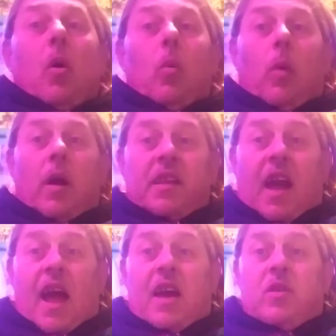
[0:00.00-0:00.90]
one
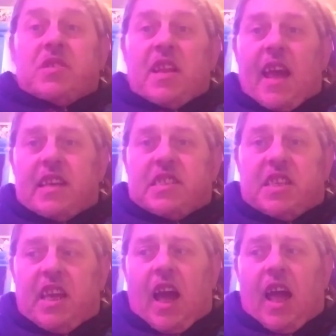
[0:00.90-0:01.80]
guy who's an
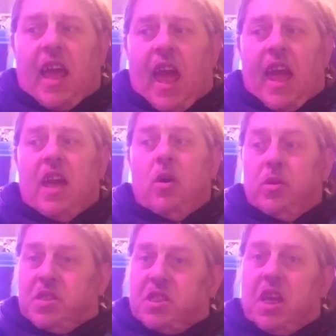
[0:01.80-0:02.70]
ex-CIA
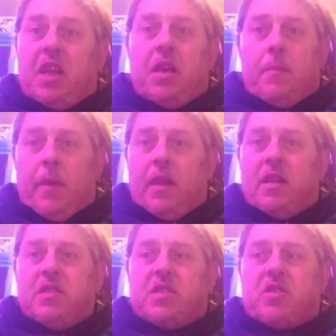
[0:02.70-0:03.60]
who's seen
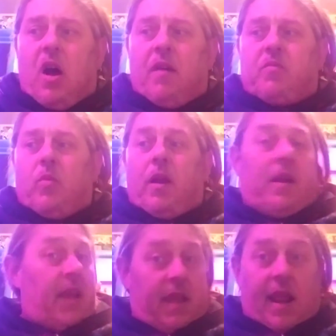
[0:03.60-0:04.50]
Dominion
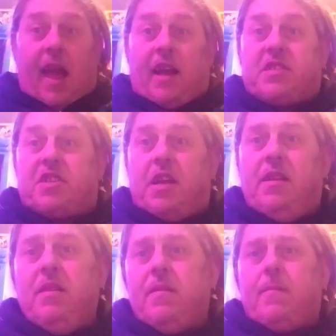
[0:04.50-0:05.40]
software in
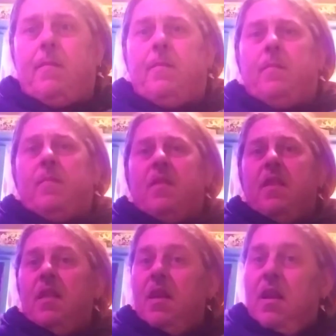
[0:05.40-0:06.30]
action.
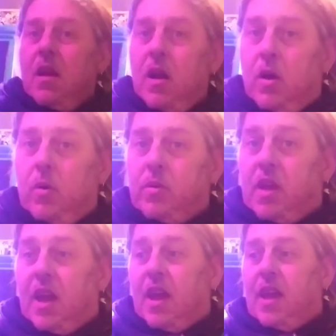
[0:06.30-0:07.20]

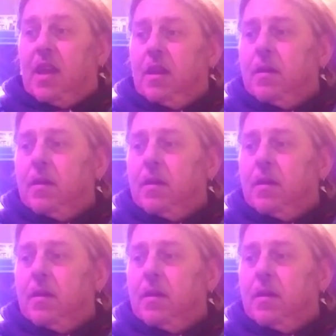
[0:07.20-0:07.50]
Okay.